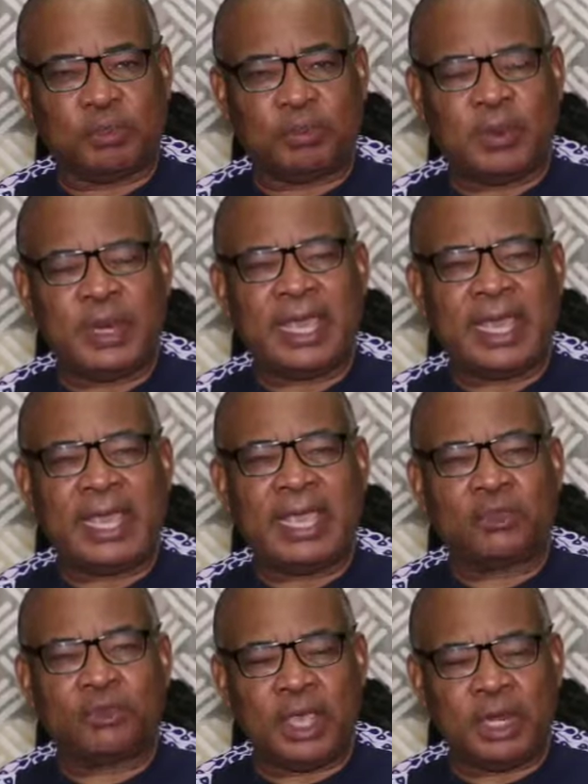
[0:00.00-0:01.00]
to play a
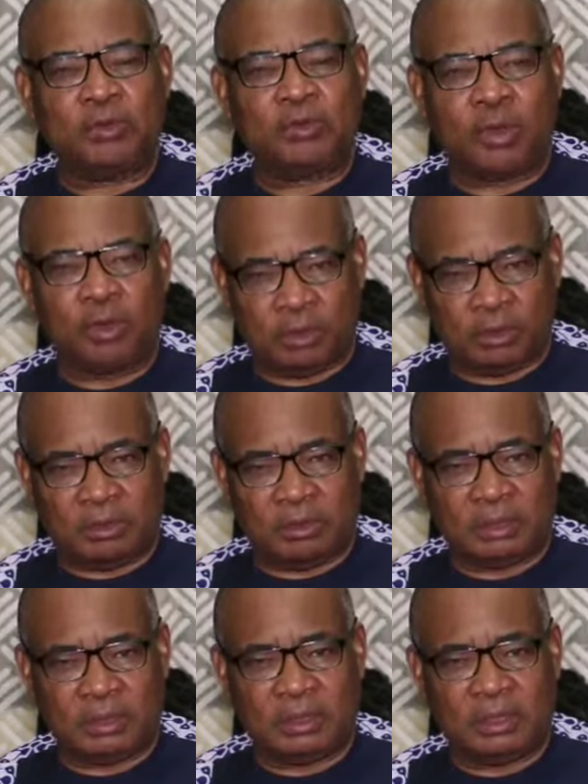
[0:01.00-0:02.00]
great role
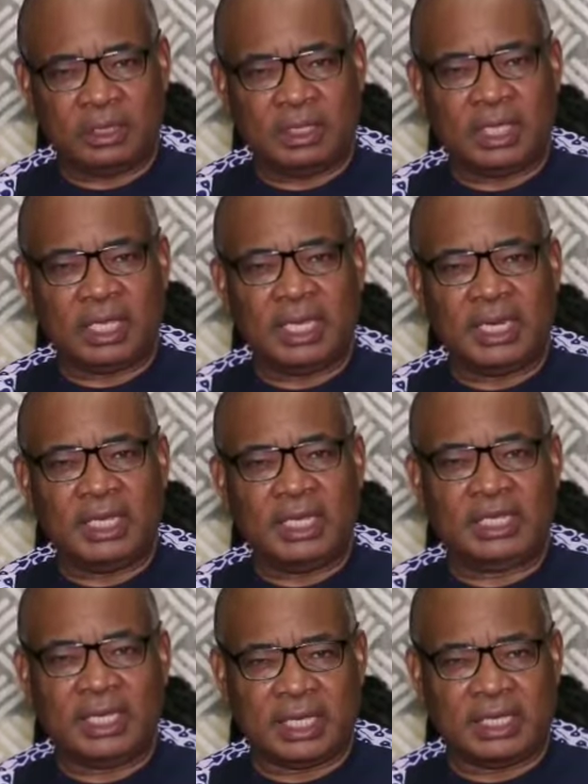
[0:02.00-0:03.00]
in
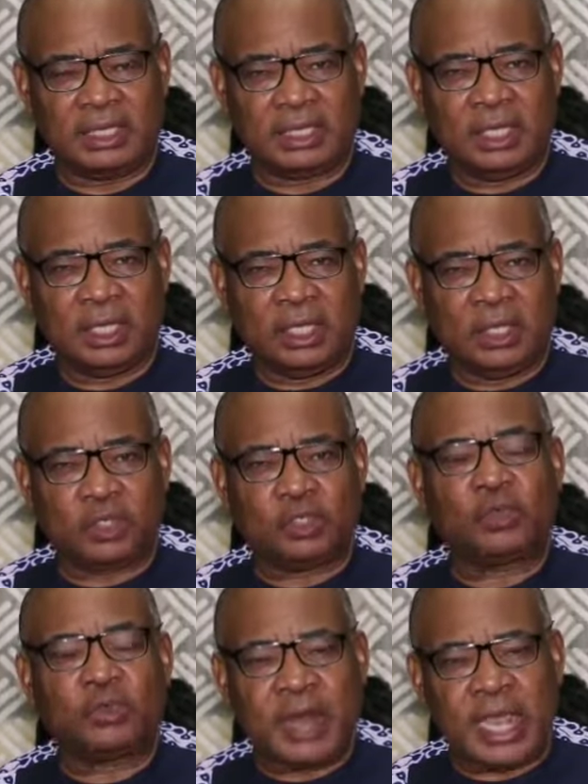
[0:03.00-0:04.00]
India,
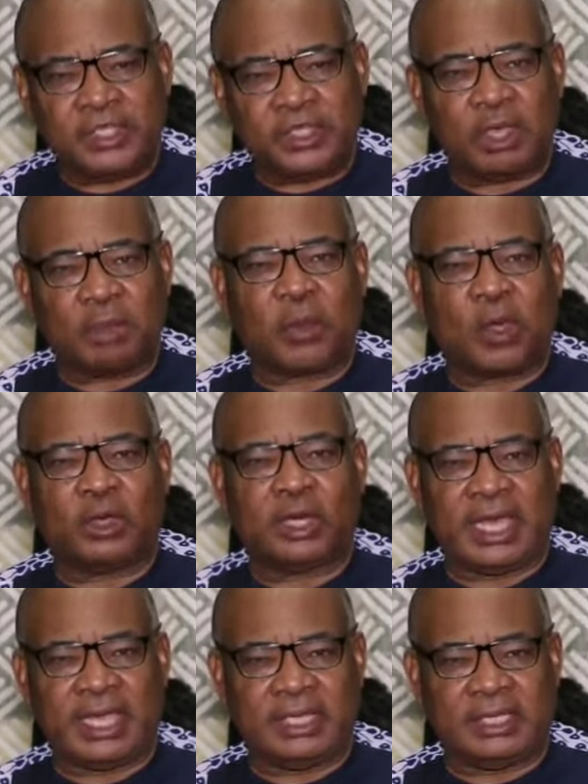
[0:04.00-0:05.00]
to raise up
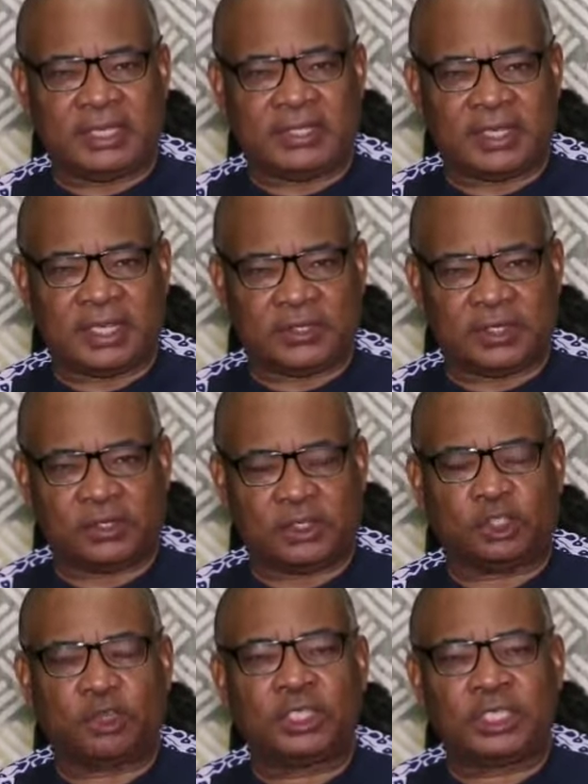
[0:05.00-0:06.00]
other
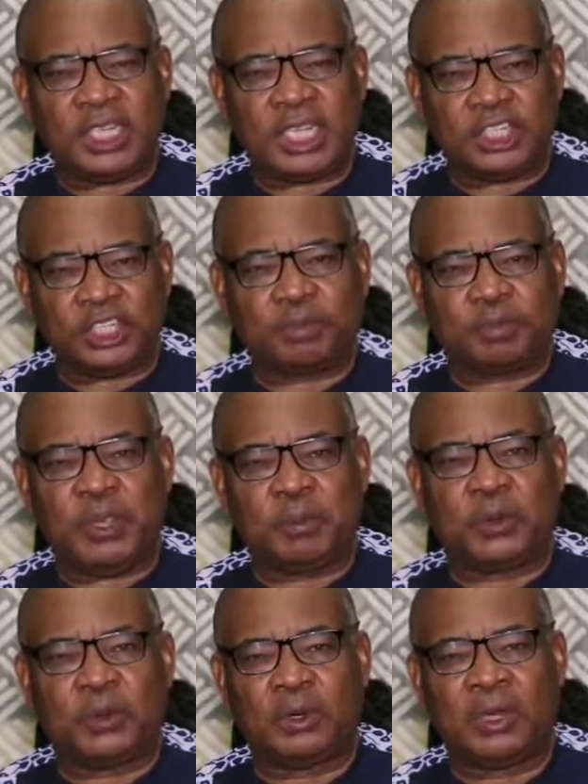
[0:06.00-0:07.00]
intercessors, to teach
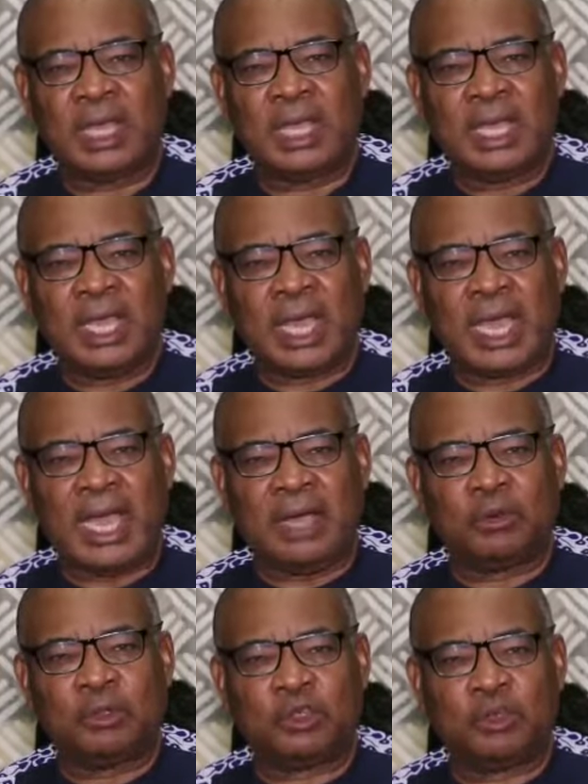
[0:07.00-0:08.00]
people
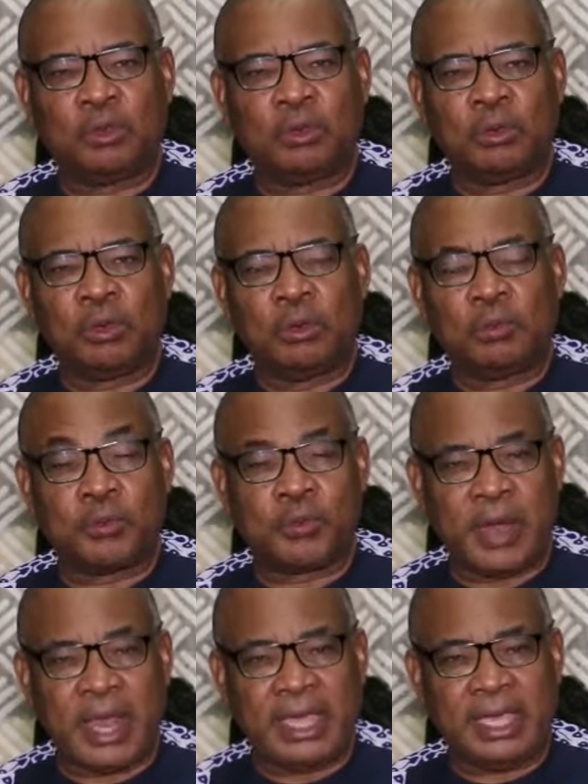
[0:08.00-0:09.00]
how to
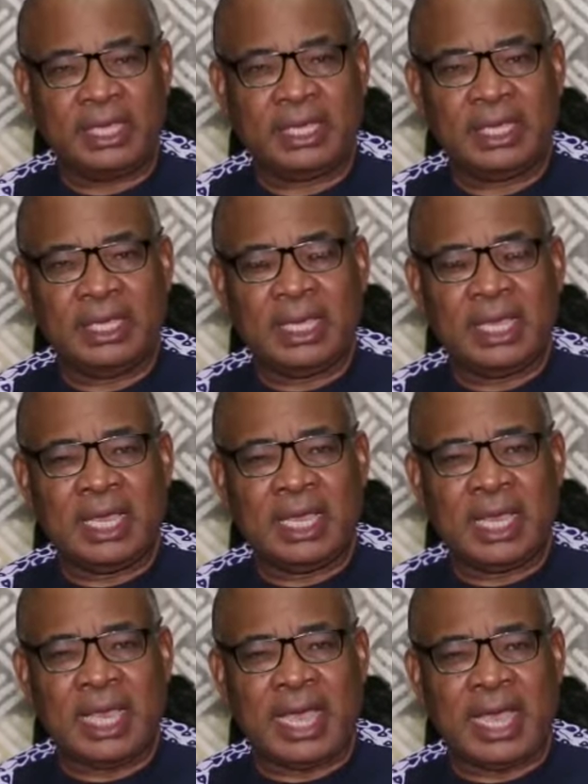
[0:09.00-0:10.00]
pray
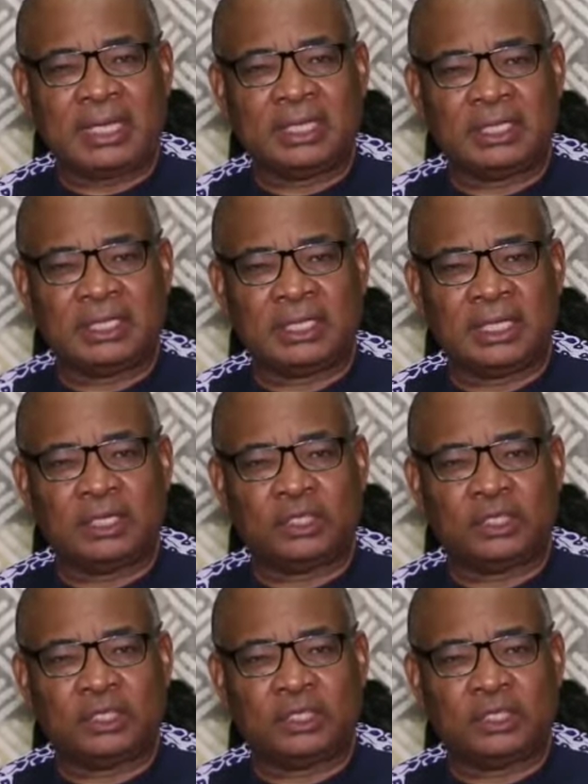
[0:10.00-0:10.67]
and